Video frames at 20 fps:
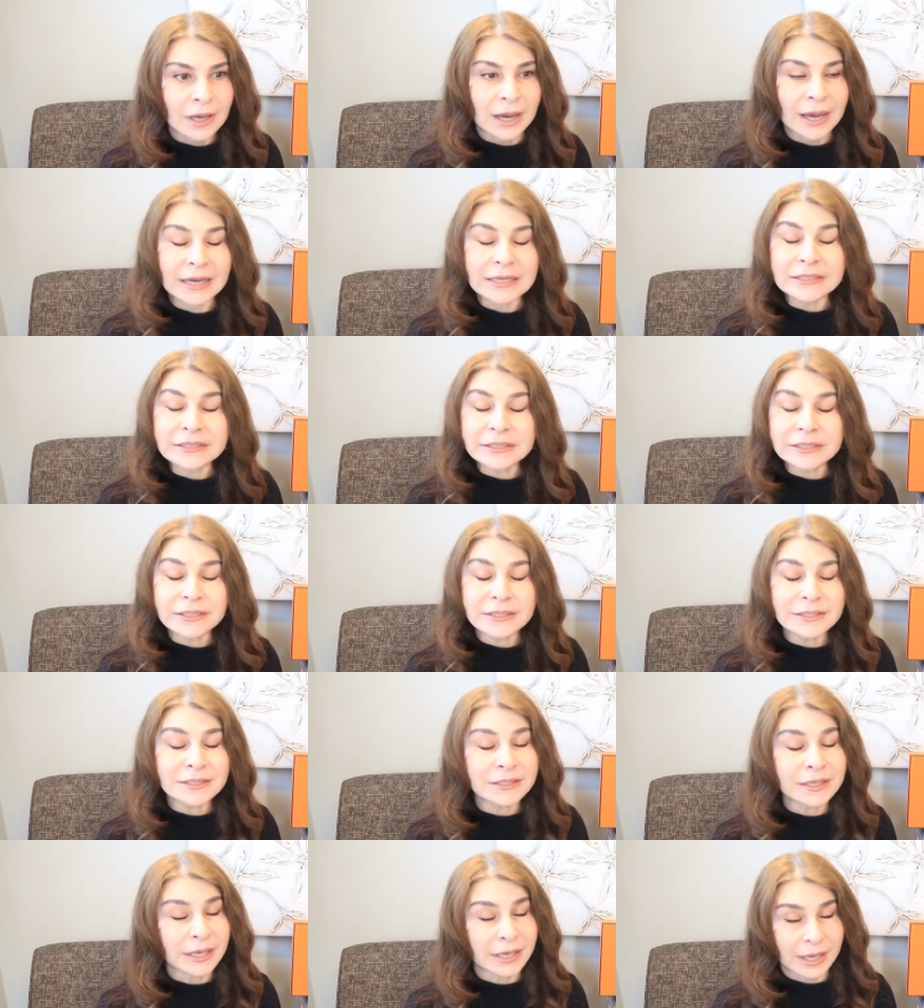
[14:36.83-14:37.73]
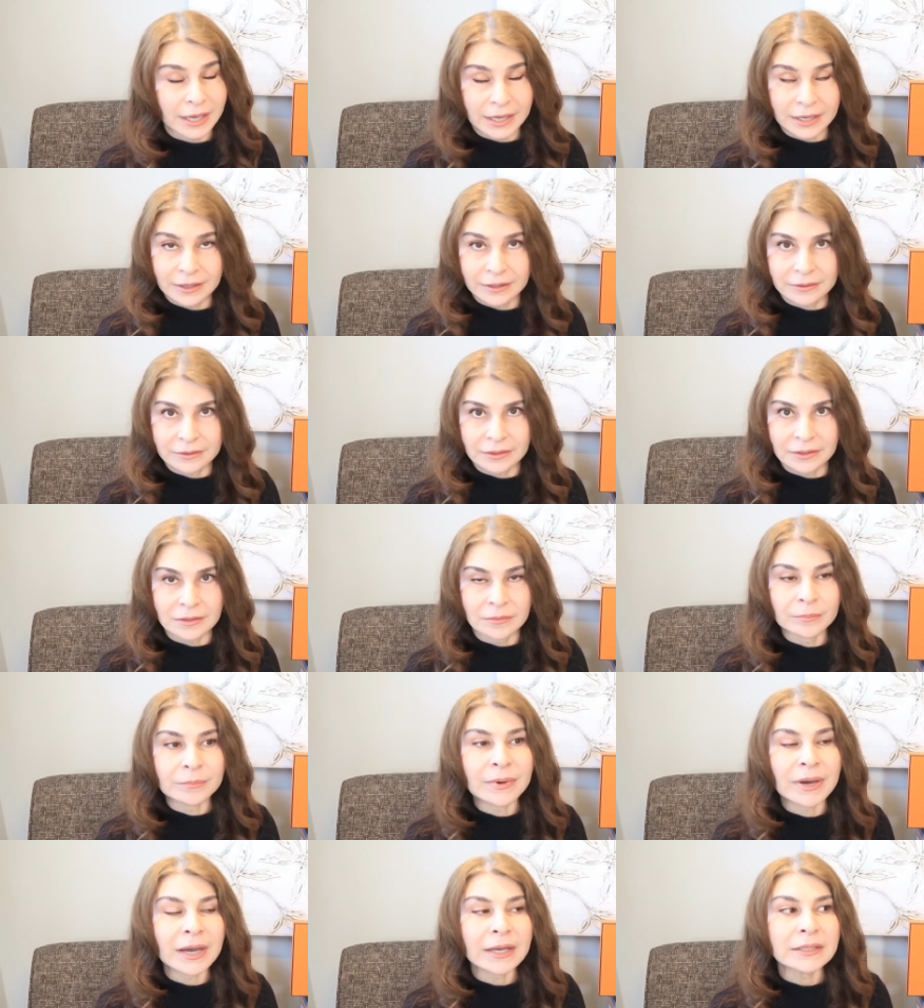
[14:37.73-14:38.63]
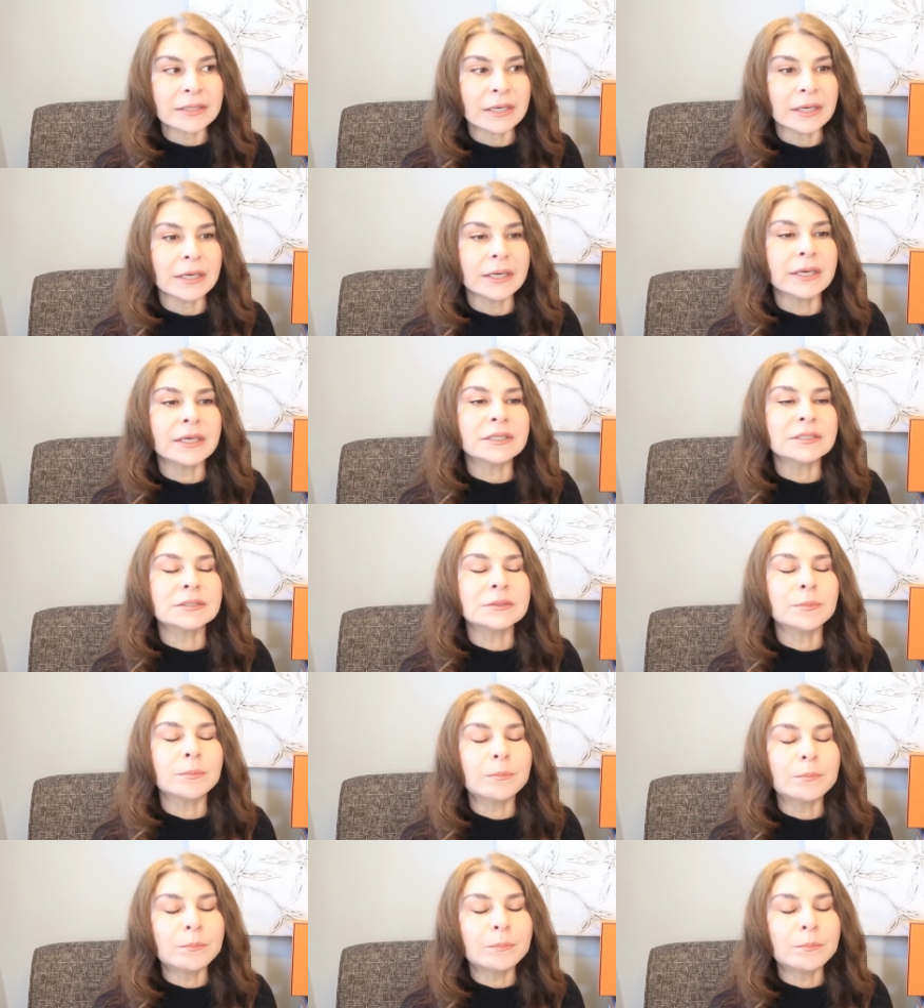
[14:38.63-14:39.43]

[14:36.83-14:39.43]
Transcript: I didn't say anything, but it